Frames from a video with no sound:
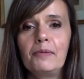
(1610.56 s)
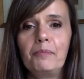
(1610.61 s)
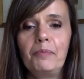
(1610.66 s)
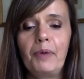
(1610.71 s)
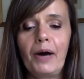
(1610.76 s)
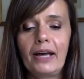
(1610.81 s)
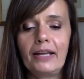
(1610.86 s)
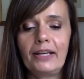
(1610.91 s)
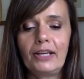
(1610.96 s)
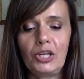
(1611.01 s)

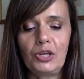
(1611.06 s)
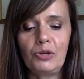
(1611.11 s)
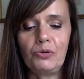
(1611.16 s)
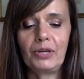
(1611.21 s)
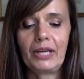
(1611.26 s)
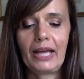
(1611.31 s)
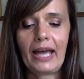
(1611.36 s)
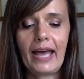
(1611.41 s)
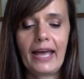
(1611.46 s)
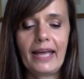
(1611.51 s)
but you
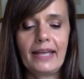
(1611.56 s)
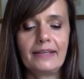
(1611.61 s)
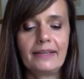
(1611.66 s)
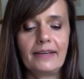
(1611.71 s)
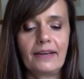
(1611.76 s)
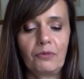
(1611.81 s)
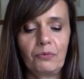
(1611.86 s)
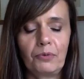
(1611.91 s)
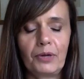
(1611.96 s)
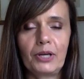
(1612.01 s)

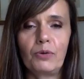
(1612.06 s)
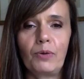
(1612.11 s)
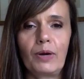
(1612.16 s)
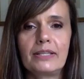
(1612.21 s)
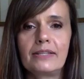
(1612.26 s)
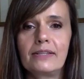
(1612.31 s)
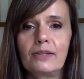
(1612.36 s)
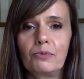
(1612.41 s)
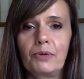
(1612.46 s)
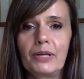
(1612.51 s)
can
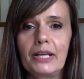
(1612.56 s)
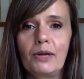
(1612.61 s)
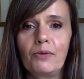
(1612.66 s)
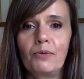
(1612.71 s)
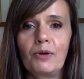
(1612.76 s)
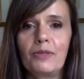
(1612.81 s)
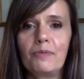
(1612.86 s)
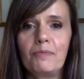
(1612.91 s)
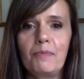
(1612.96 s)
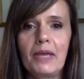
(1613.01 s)
request a reading
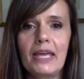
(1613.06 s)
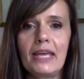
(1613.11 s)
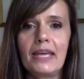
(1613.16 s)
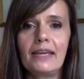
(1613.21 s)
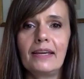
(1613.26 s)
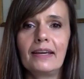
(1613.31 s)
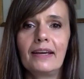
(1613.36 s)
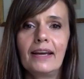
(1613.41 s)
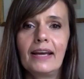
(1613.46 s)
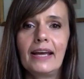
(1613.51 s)
with
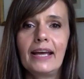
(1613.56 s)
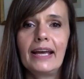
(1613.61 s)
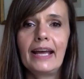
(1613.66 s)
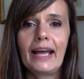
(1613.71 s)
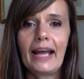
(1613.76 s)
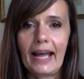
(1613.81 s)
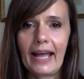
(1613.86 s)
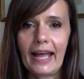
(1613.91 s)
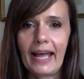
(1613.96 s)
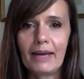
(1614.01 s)
me.
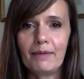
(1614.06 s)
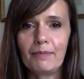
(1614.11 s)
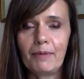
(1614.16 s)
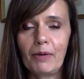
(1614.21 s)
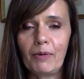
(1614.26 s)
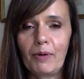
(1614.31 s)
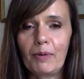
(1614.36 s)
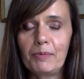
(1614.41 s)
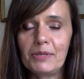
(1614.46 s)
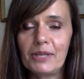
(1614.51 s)
And my
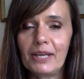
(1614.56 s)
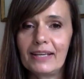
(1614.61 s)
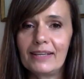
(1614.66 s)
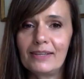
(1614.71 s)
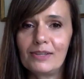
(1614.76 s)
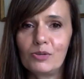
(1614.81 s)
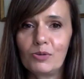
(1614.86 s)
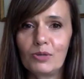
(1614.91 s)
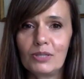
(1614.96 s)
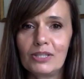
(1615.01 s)
website
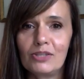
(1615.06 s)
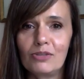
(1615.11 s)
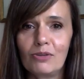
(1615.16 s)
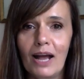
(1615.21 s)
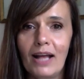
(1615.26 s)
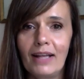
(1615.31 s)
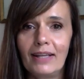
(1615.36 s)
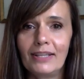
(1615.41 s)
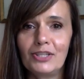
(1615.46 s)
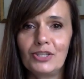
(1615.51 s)
is
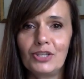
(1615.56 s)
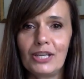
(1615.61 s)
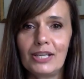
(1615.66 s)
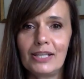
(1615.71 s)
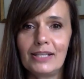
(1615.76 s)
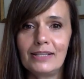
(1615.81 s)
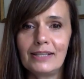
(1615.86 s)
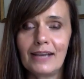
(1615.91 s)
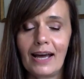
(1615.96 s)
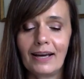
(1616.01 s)

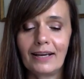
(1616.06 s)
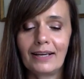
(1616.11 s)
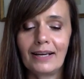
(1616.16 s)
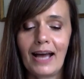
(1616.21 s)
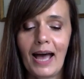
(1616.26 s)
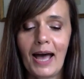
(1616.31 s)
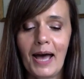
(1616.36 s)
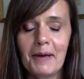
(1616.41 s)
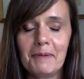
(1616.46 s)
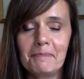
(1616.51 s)

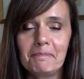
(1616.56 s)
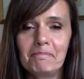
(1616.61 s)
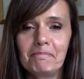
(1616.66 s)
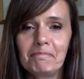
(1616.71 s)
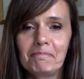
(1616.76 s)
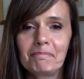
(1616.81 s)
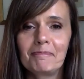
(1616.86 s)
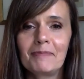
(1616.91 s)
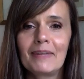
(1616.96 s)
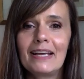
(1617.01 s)
twinstrology.com.
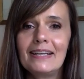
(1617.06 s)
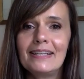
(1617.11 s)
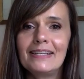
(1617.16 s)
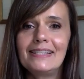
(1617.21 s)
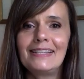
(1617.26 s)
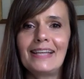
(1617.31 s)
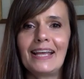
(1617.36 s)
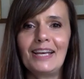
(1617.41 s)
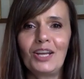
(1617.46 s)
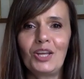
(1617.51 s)

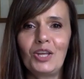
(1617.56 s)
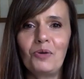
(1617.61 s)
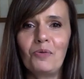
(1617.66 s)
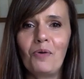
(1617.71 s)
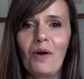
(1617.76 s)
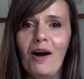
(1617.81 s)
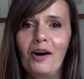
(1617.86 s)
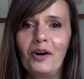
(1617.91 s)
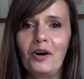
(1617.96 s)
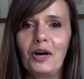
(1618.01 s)
Sending you
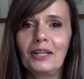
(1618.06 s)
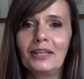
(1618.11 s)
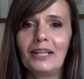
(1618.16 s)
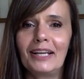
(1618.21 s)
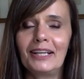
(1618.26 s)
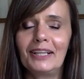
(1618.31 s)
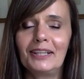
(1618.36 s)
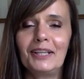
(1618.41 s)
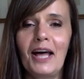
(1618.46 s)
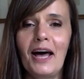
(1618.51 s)
all a
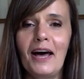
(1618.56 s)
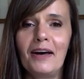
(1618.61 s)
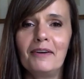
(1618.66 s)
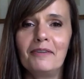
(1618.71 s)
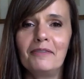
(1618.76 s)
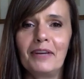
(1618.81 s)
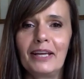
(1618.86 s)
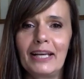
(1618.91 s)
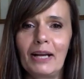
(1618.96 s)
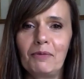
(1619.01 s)
lot of
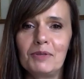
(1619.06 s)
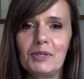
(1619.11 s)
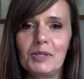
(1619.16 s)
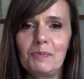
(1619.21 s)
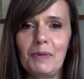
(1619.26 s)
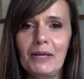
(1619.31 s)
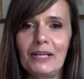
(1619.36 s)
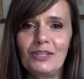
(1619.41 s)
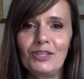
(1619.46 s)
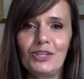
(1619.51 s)
love, and I will
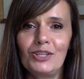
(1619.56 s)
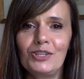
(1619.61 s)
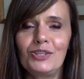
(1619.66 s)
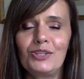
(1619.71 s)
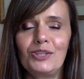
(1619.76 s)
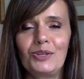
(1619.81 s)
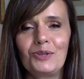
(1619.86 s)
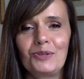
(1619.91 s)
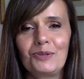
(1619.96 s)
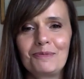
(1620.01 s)
speak to you
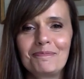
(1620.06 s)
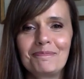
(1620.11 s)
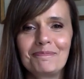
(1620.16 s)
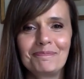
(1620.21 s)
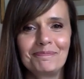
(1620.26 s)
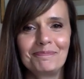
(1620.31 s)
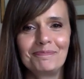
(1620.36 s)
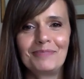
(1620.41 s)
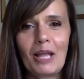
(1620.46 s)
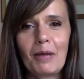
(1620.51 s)
soon.
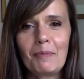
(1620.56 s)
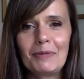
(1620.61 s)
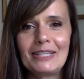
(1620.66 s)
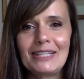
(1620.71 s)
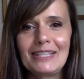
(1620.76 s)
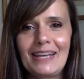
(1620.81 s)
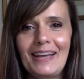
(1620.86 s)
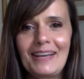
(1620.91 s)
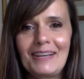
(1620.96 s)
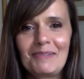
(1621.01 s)

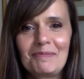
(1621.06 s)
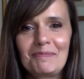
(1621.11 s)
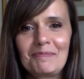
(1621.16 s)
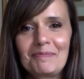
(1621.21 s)
Namaste.